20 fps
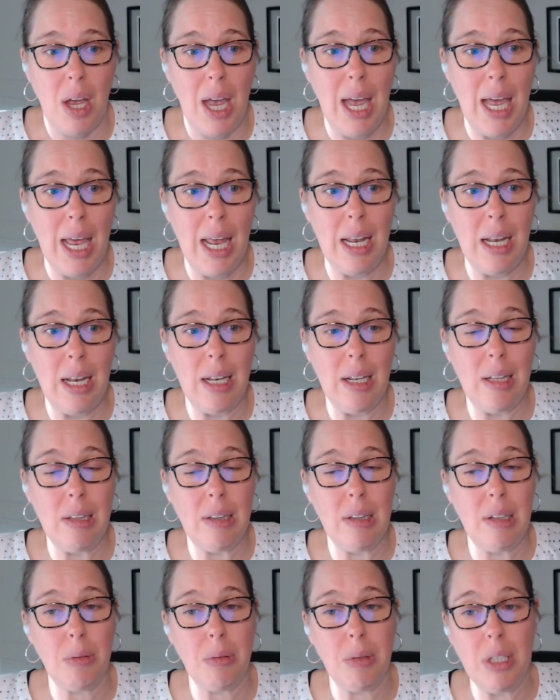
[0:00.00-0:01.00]

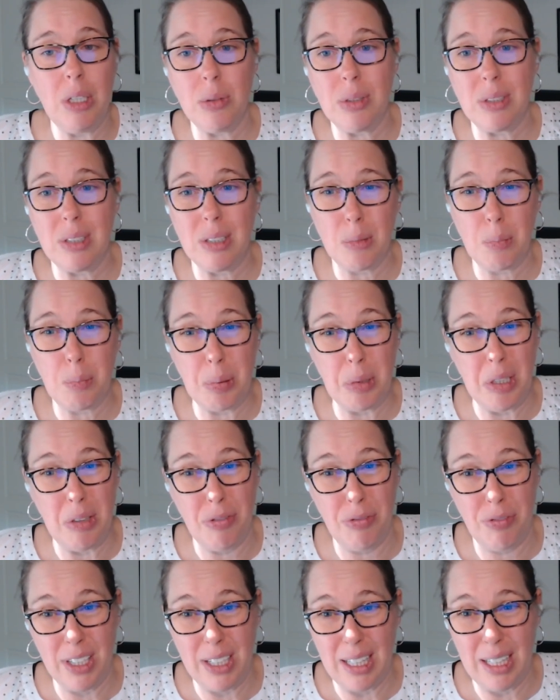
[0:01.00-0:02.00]
And the reuse is pretty
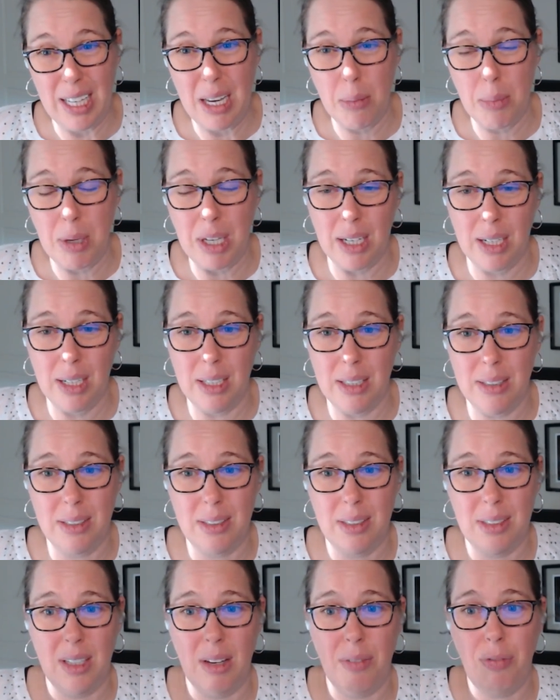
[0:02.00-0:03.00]
fiddly,
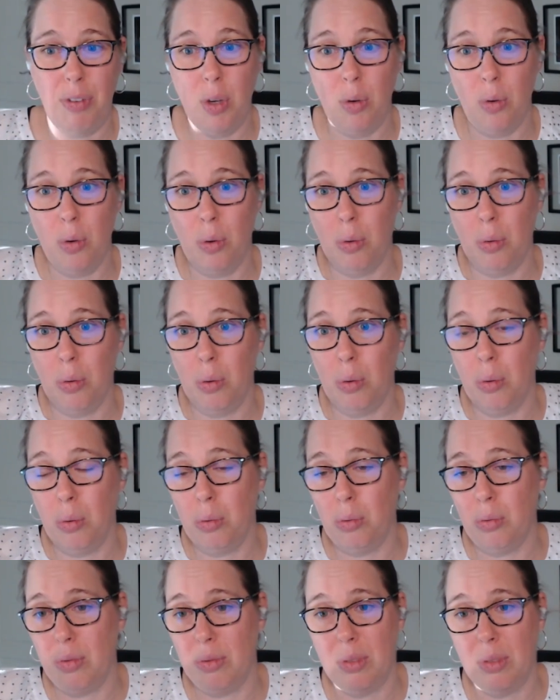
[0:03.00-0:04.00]
because if
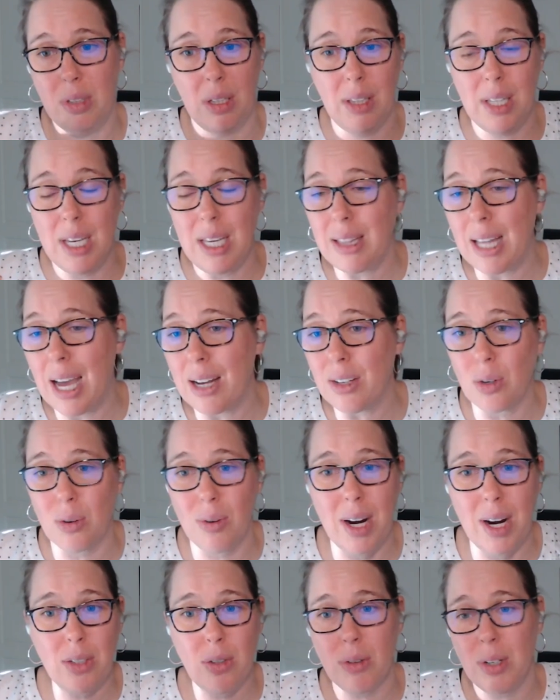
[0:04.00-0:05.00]
you delete that
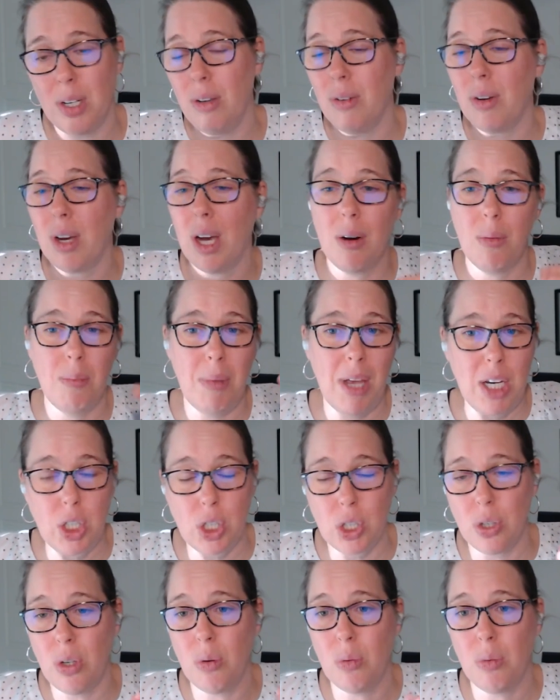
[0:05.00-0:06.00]
directory, you got to make
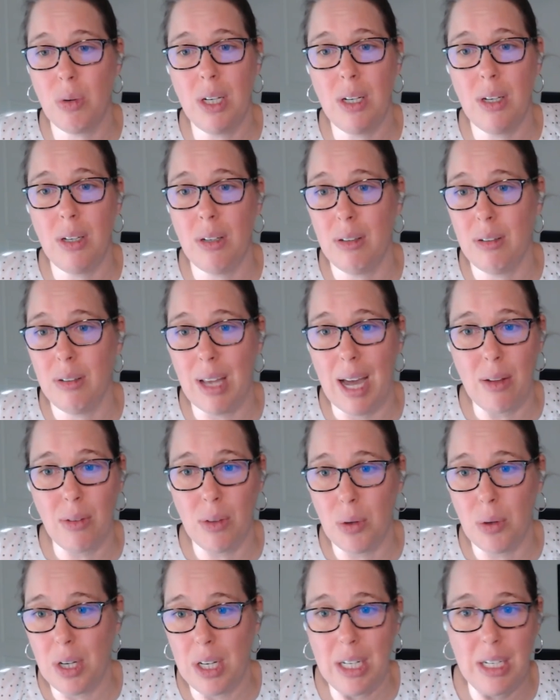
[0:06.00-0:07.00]
sure you
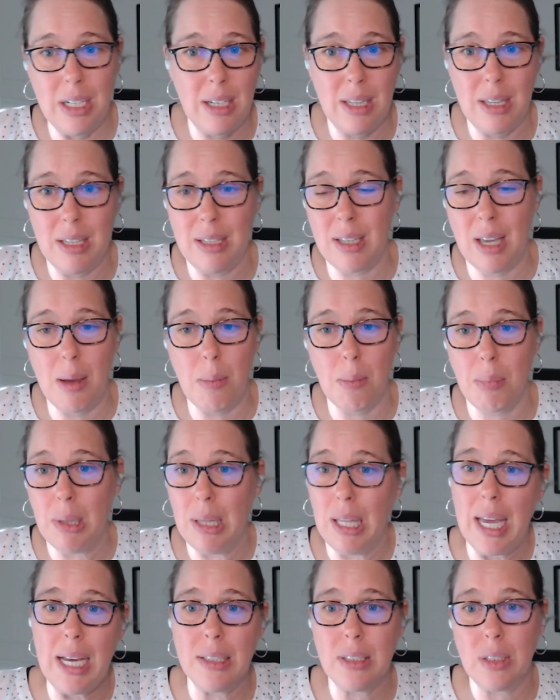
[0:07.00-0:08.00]
re-download it into the same
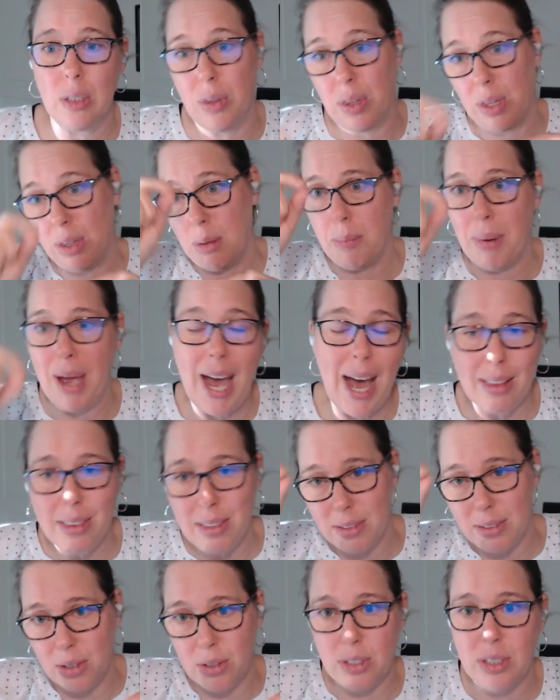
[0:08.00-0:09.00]
place so that the
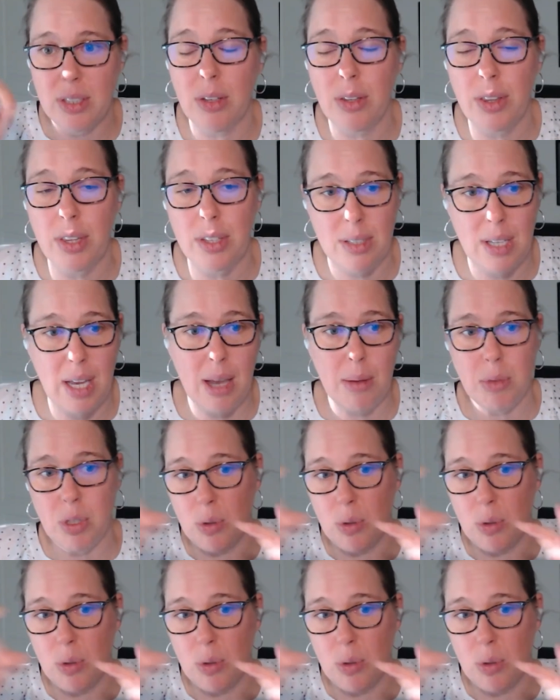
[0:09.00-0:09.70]
paths are still the same.